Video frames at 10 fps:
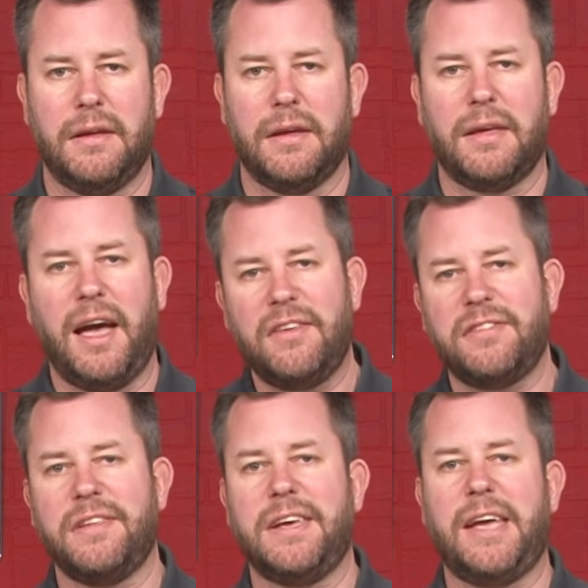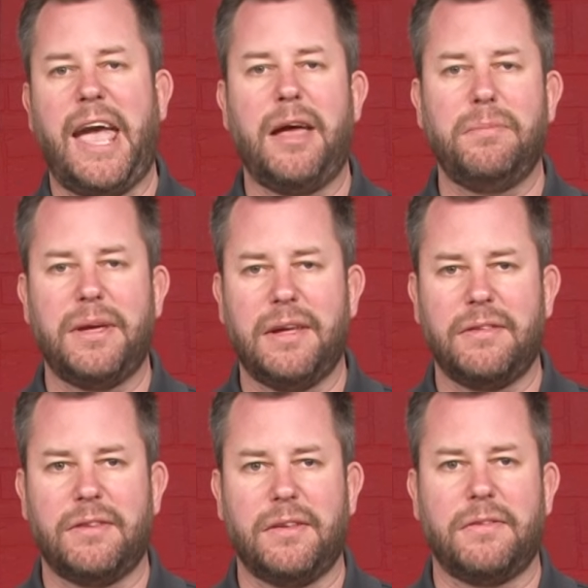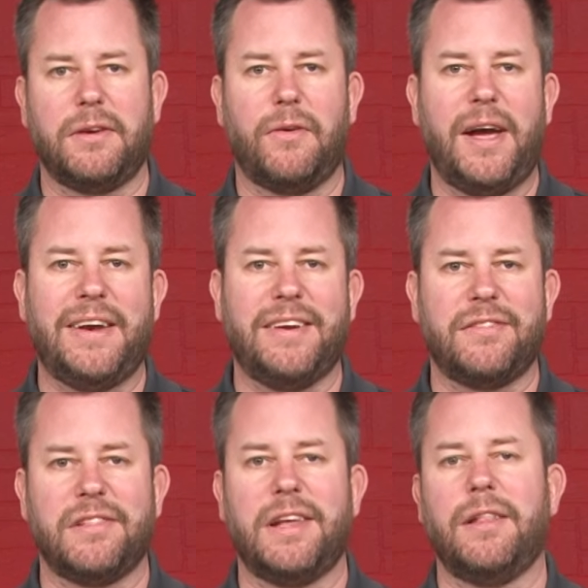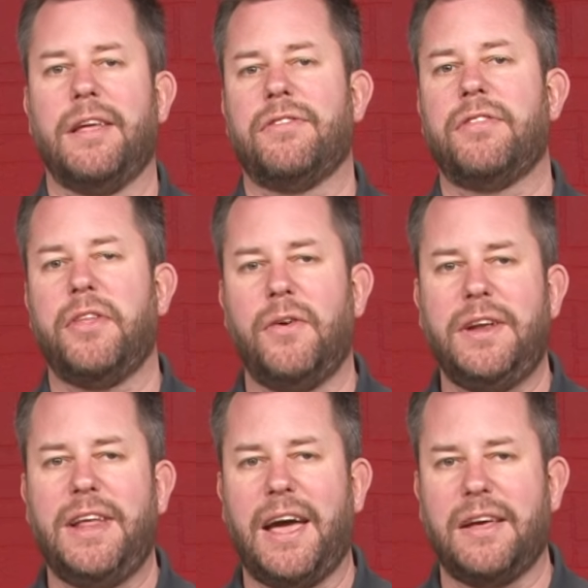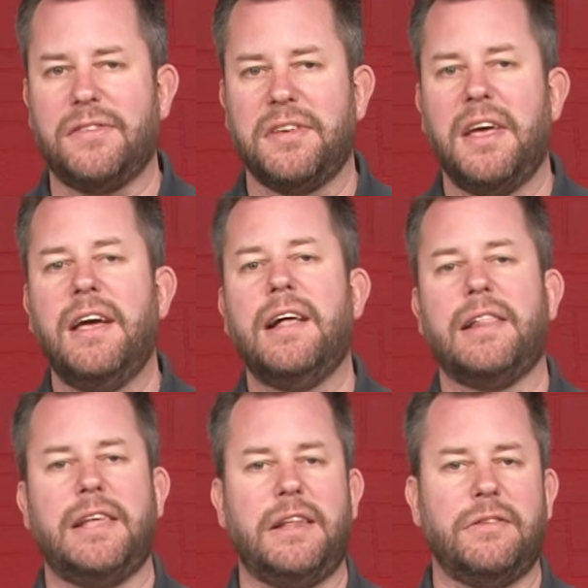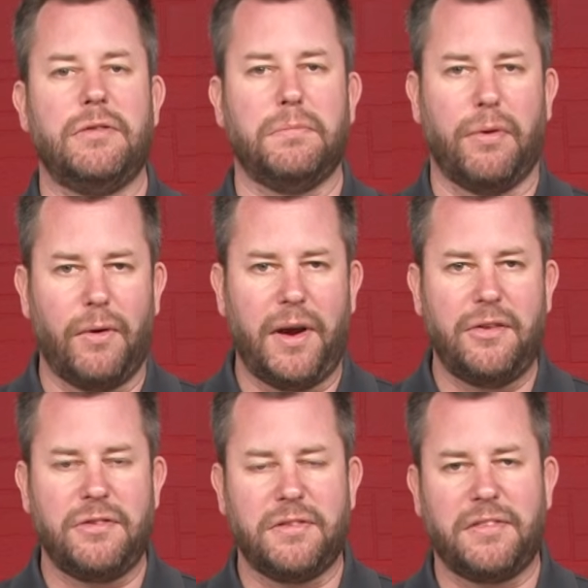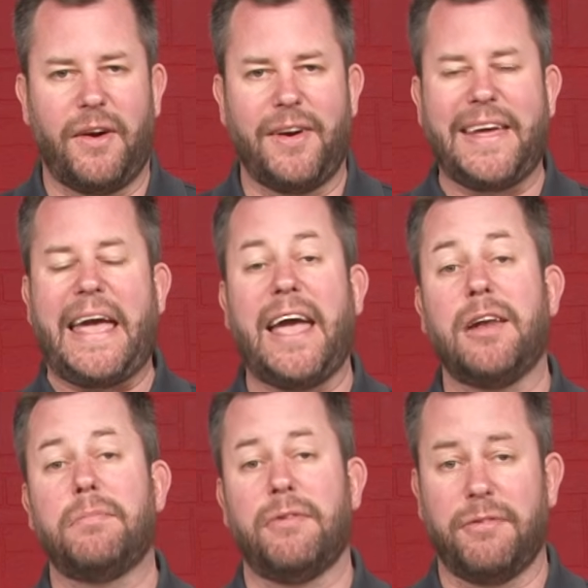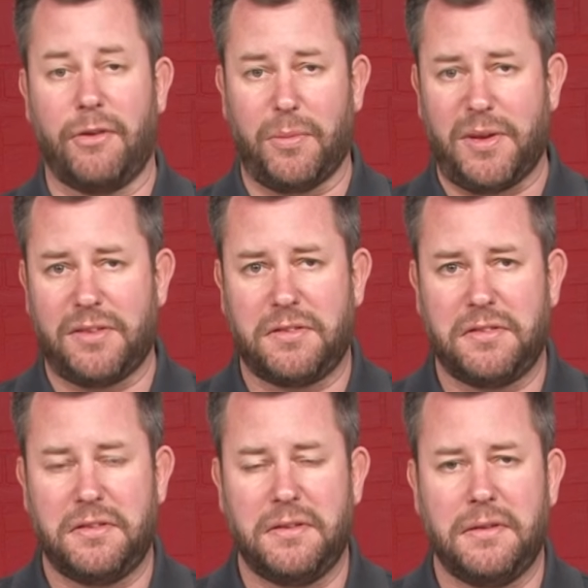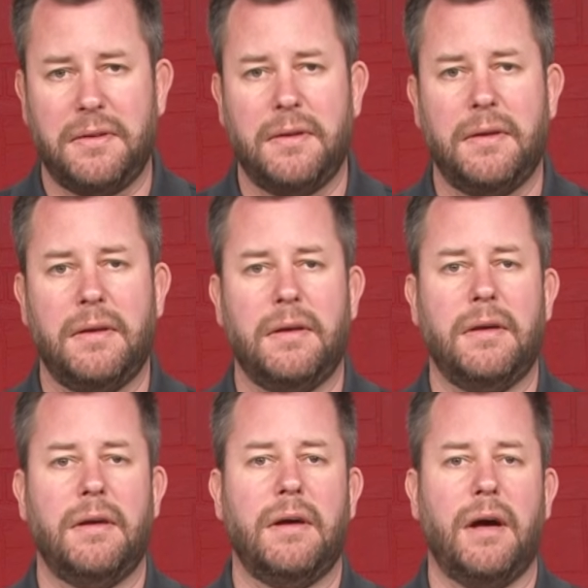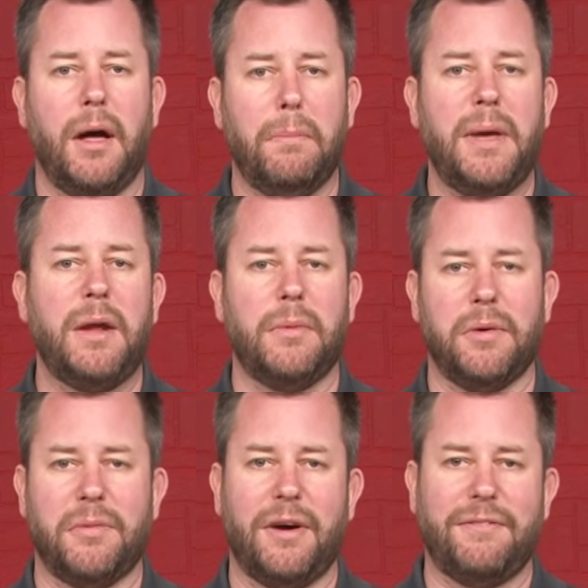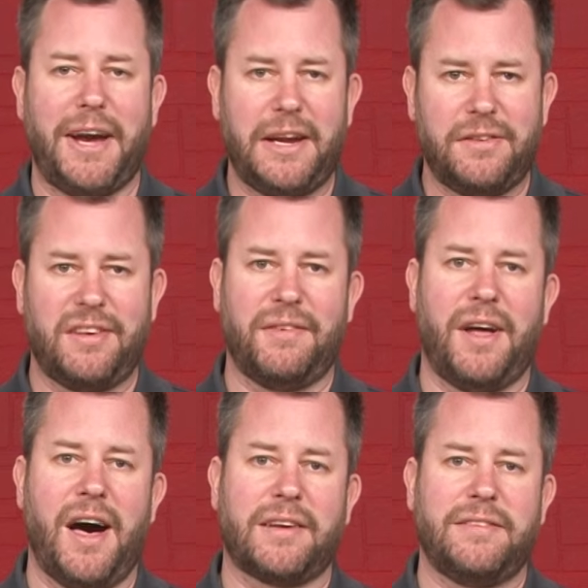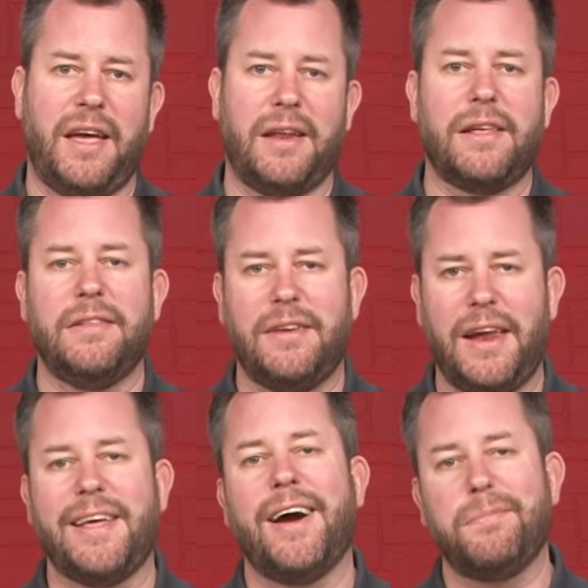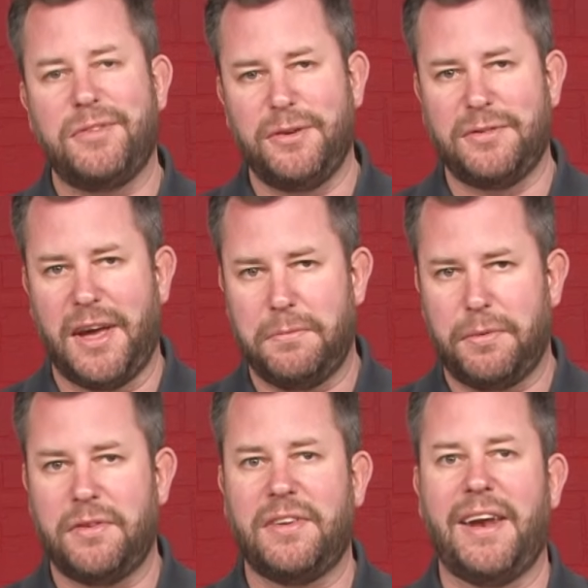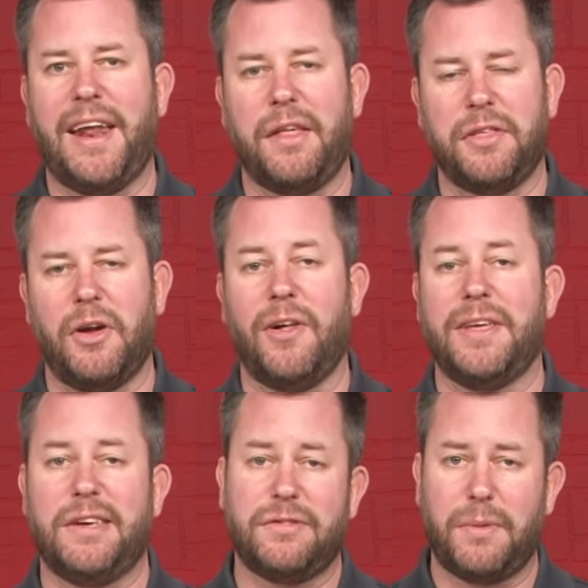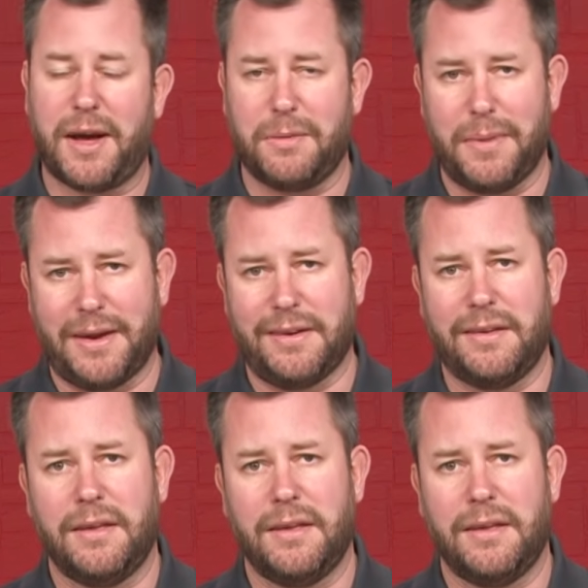Gasoline can begin to degrade in as little as 30 days, leading to poor engine starting and performance. A minimum of 87 octane containing up to 10% ethanol is recommended.